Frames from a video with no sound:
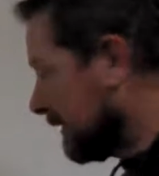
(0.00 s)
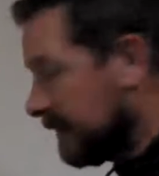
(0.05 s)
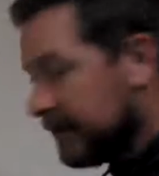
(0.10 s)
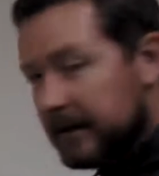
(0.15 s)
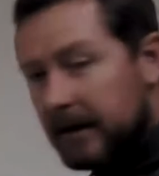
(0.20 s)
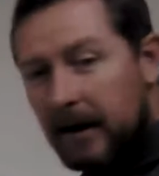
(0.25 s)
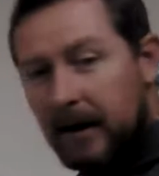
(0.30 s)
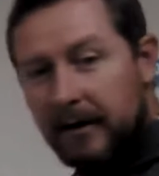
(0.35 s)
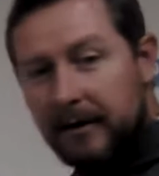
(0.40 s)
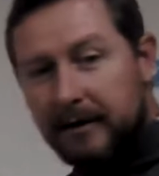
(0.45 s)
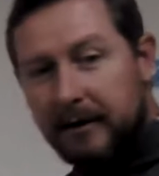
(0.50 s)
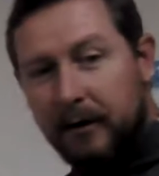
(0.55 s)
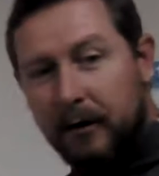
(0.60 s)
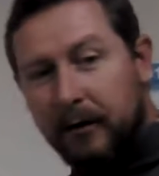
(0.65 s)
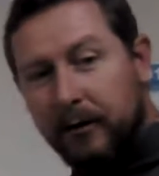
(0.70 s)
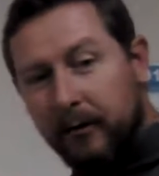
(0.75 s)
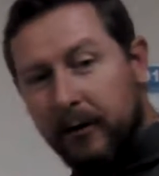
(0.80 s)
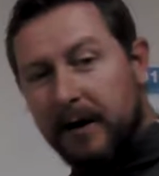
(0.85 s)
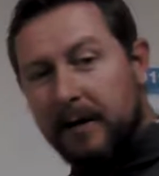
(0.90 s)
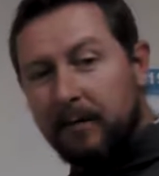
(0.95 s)
is also
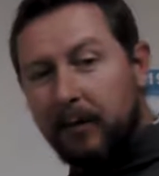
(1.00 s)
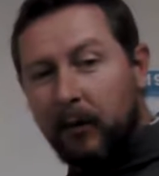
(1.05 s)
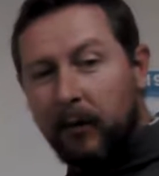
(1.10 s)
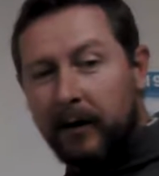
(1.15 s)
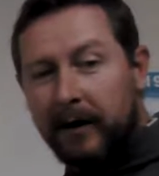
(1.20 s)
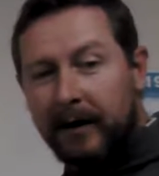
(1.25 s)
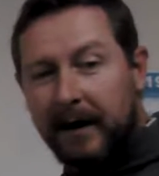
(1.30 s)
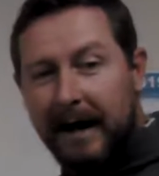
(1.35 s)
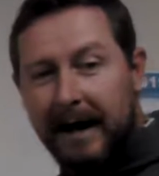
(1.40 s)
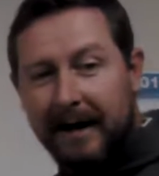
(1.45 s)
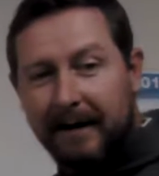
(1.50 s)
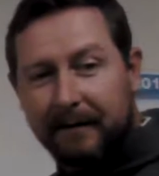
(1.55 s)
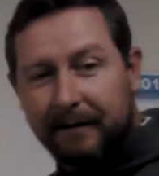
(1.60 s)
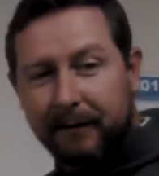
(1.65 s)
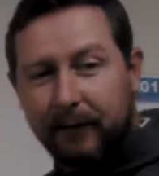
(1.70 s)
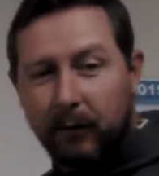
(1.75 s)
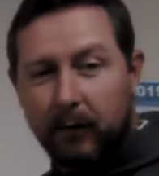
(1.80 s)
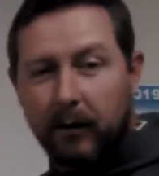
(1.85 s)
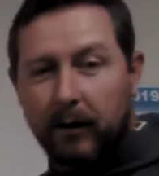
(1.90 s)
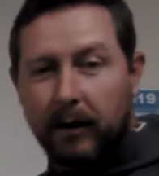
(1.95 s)

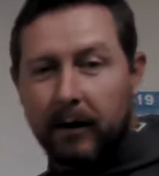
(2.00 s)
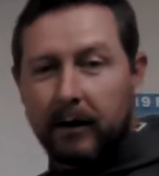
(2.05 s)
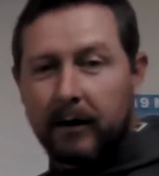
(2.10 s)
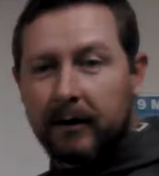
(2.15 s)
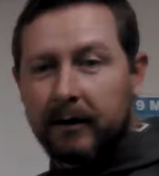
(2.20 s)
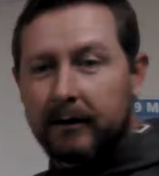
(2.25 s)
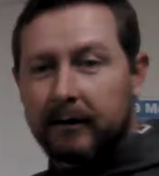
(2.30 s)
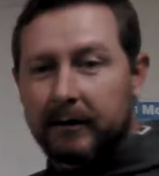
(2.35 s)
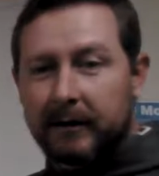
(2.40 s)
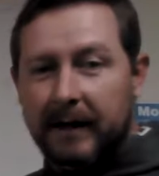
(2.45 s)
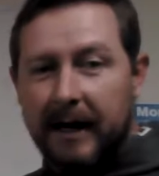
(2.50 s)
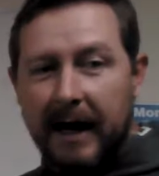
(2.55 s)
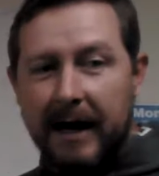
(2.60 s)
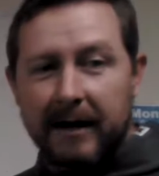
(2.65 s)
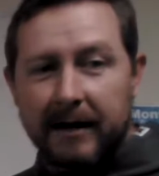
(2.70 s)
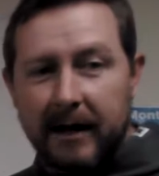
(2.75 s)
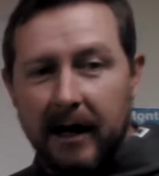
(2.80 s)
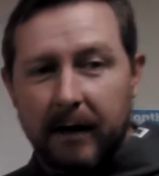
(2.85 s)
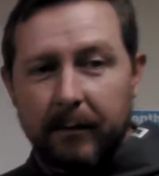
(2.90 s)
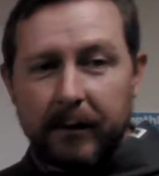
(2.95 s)
3.84
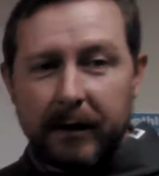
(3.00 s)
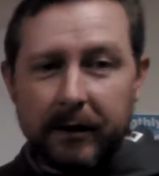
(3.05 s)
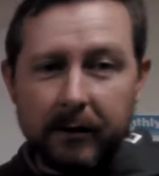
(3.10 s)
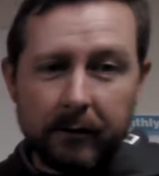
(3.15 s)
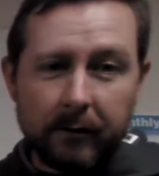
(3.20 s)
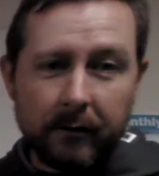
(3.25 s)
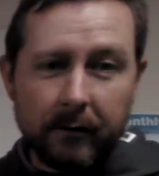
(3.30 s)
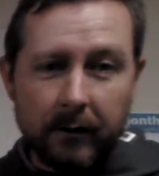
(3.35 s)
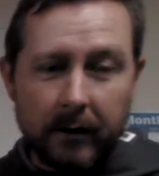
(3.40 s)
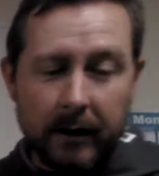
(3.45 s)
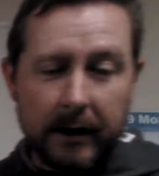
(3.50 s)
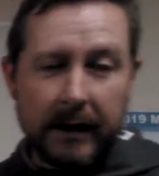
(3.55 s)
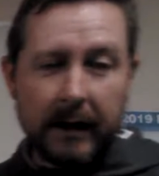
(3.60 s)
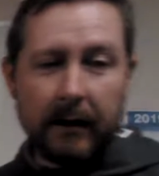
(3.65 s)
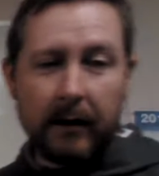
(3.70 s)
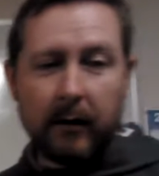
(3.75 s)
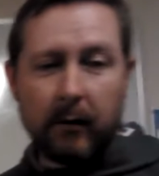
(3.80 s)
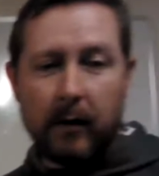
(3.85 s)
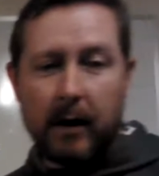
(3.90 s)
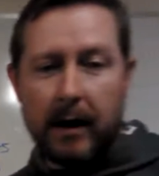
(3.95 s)
kW or
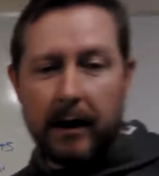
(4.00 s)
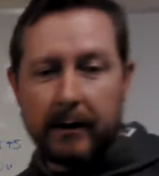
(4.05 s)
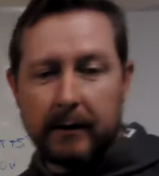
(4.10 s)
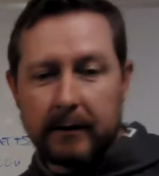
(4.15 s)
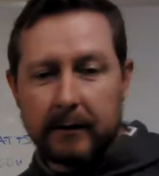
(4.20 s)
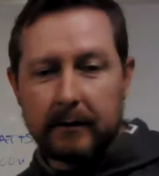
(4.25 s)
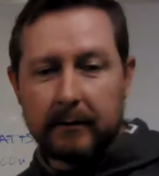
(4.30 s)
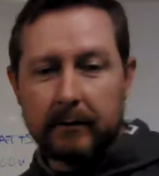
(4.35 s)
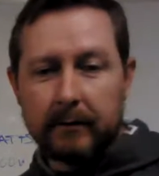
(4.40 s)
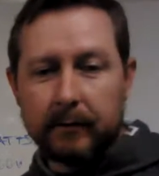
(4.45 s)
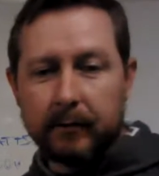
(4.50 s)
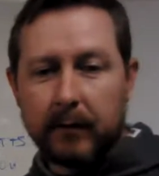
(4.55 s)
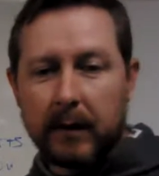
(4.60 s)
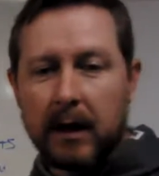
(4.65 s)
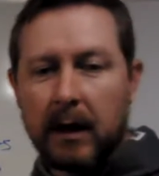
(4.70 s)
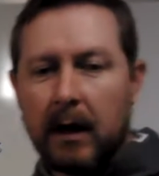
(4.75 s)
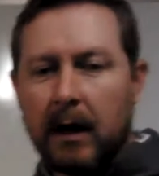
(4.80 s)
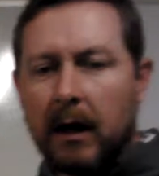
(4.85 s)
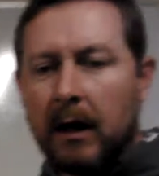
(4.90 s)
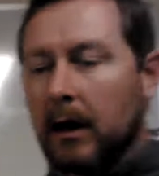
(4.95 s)
kilowatts.
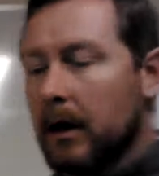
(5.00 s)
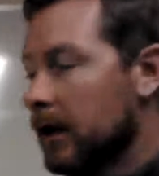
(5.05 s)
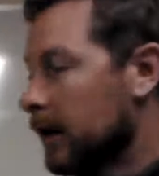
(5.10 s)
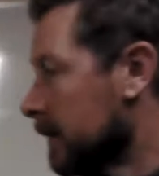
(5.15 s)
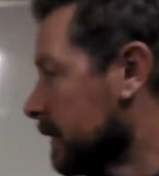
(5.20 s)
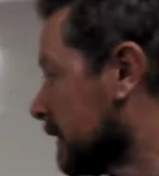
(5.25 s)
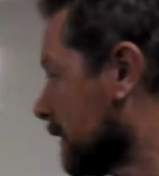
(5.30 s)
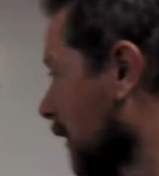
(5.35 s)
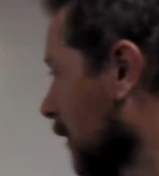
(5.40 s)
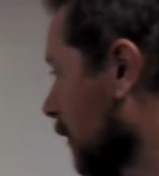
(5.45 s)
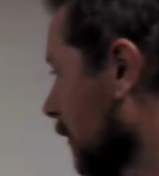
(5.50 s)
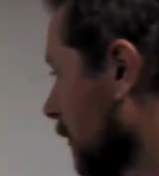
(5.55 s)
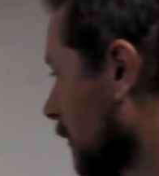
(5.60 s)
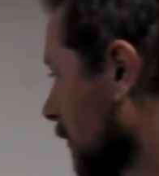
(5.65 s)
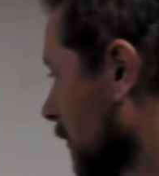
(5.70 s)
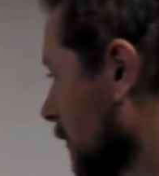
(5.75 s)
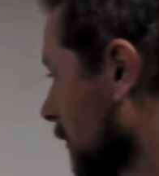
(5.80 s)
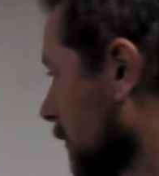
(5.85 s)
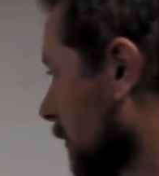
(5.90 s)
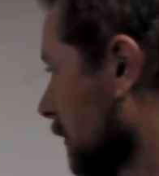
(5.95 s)
So
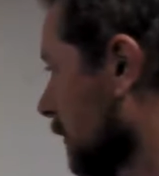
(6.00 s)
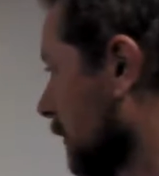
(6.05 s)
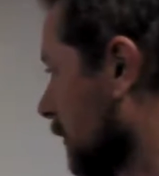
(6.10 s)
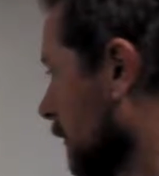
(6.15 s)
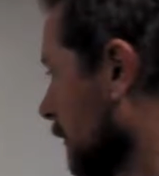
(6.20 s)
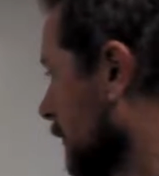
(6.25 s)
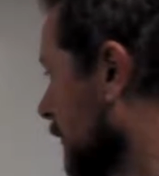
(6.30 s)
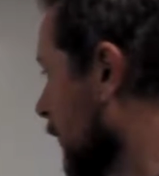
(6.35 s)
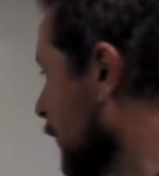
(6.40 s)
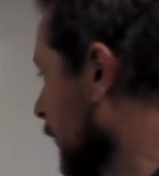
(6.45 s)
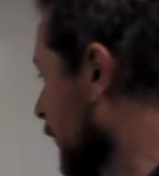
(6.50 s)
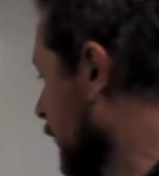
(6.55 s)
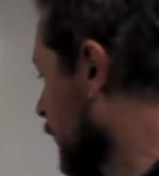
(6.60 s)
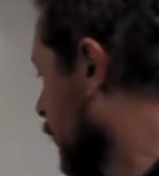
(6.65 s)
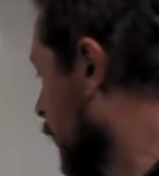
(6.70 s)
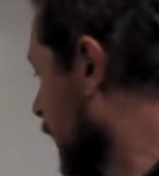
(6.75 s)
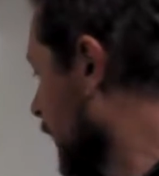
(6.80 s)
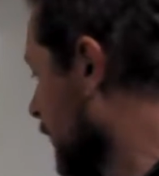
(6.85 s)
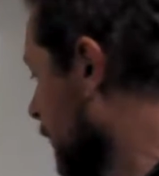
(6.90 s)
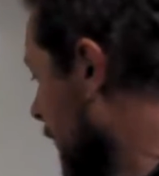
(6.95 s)
doing
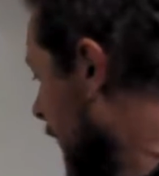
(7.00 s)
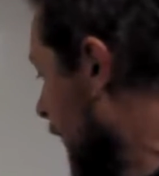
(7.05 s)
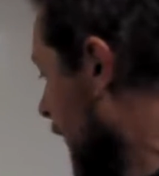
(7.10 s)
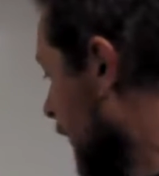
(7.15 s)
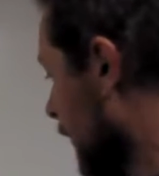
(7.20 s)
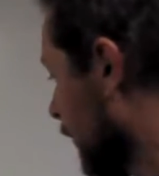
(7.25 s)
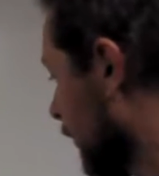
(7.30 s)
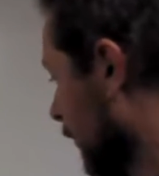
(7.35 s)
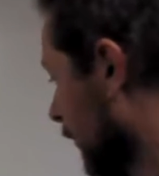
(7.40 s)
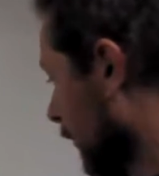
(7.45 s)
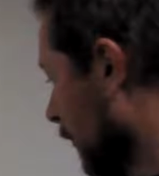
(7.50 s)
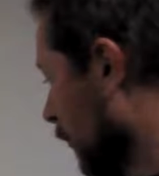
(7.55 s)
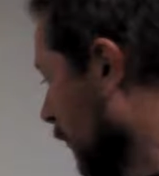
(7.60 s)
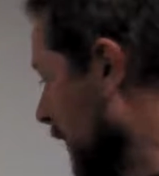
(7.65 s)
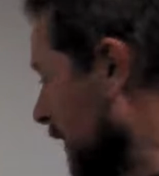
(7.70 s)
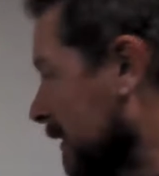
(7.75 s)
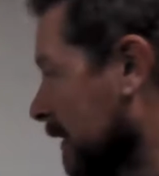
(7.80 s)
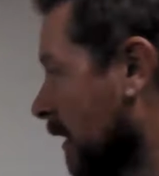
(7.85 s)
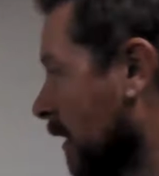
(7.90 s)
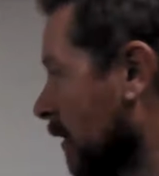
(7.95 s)
quick math,
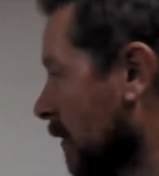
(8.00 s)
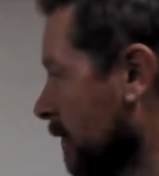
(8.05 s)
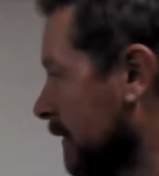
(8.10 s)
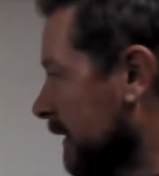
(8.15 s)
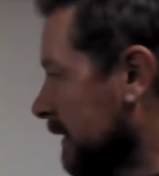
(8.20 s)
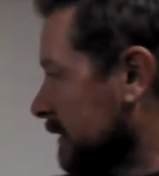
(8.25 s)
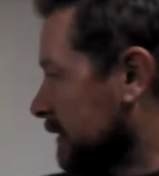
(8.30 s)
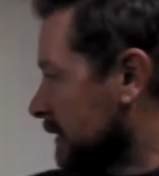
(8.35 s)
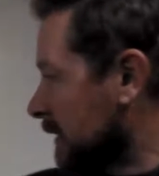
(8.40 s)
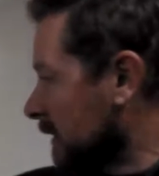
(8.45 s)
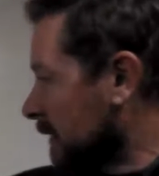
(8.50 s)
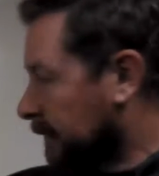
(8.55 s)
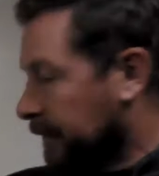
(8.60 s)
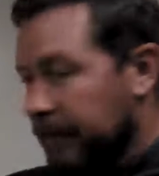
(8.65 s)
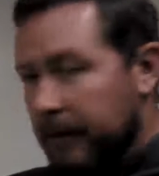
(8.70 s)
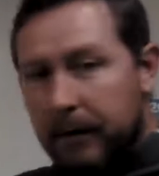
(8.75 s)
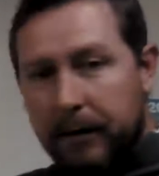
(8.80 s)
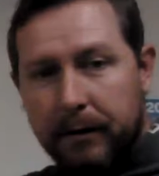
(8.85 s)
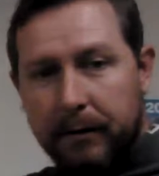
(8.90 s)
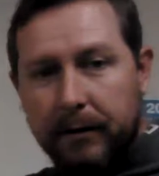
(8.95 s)
we know that just
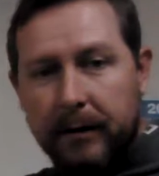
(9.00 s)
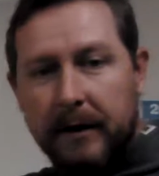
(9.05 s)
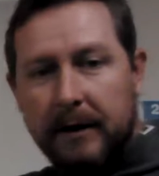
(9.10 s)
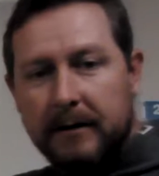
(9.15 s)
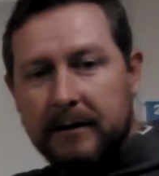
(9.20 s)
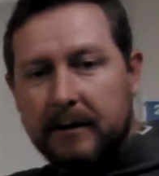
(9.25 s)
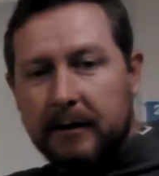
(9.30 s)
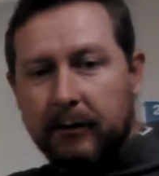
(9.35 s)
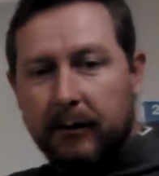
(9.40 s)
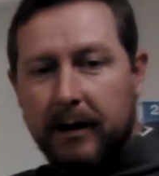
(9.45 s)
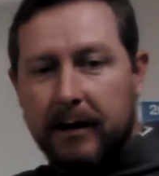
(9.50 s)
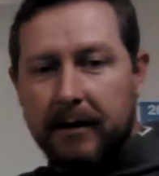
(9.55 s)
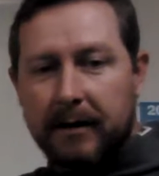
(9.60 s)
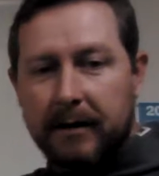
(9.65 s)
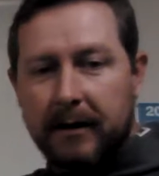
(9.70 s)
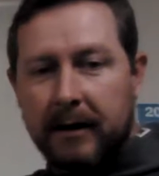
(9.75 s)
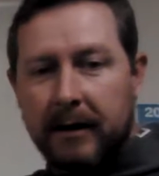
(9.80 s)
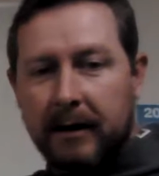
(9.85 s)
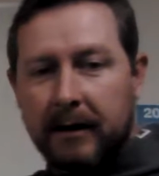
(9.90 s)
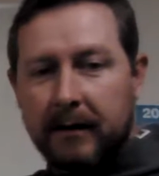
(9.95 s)
for these 3
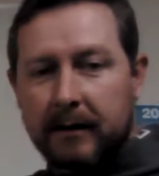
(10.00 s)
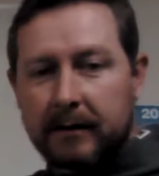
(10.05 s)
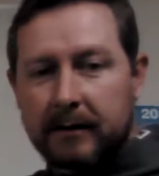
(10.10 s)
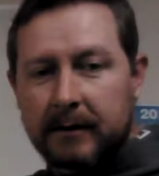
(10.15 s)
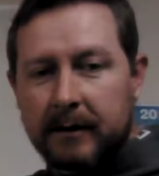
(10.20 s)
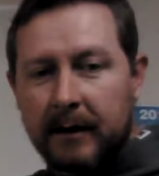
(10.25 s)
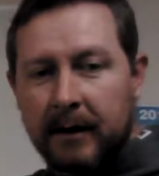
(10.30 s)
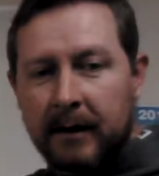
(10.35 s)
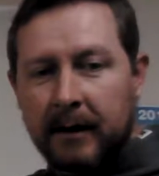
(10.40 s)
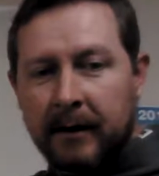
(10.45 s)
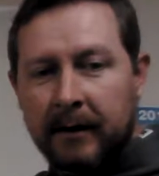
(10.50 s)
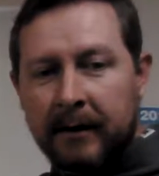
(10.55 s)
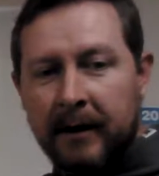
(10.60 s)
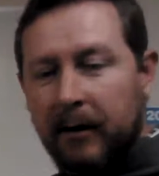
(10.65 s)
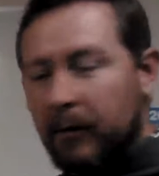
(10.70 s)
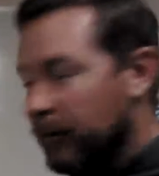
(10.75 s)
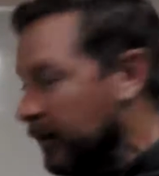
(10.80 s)
things that